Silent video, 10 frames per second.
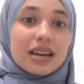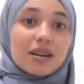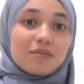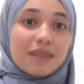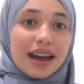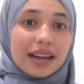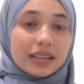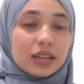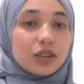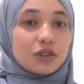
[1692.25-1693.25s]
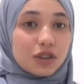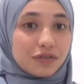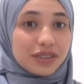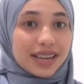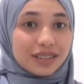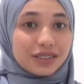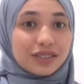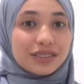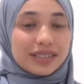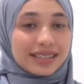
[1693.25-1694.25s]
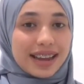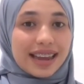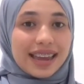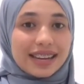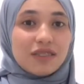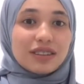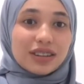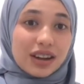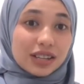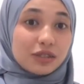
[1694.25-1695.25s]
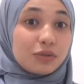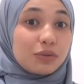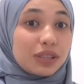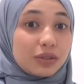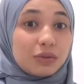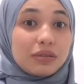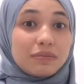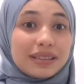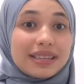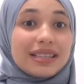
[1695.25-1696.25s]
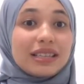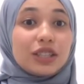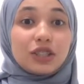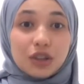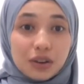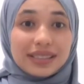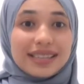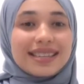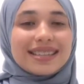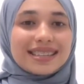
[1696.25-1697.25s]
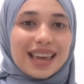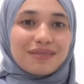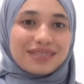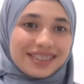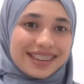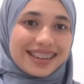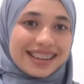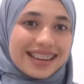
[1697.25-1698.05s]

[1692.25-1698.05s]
But do not forget to deduct any of the costs which will be shown in the step 3.